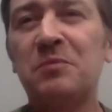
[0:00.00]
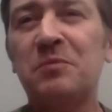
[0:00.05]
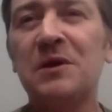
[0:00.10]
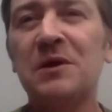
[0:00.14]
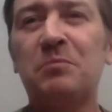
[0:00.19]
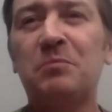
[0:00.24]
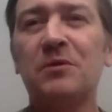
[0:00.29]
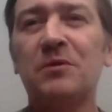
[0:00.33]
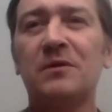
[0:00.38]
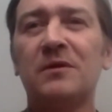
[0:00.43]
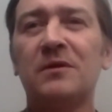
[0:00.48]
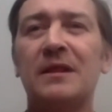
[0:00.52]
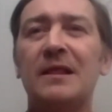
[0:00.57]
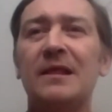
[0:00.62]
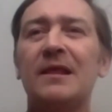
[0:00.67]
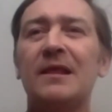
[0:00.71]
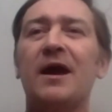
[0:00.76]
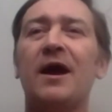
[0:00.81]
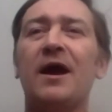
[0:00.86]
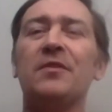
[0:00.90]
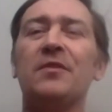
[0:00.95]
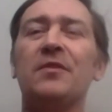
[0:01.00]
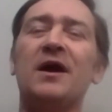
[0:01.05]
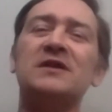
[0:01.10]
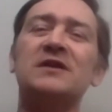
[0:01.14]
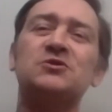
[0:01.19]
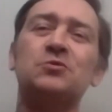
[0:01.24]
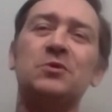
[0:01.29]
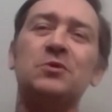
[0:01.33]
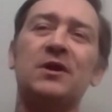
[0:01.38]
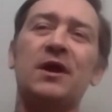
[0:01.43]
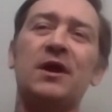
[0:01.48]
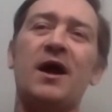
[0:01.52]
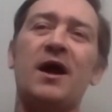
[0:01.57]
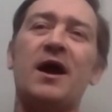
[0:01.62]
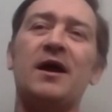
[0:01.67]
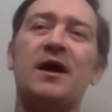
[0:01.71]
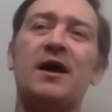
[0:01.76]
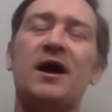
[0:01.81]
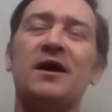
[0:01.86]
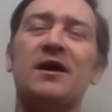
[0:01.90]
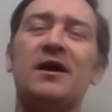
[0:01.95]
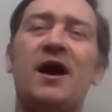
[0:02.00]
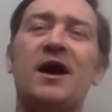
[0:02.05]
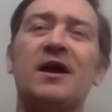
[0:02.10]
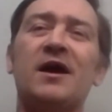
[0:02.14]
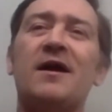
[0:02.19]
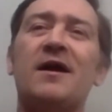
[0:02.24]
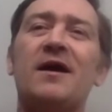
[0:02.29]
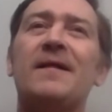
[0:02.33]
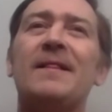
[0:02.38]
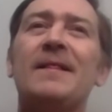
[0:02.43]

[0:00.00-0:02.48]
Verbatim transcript: people, and that's when I I I,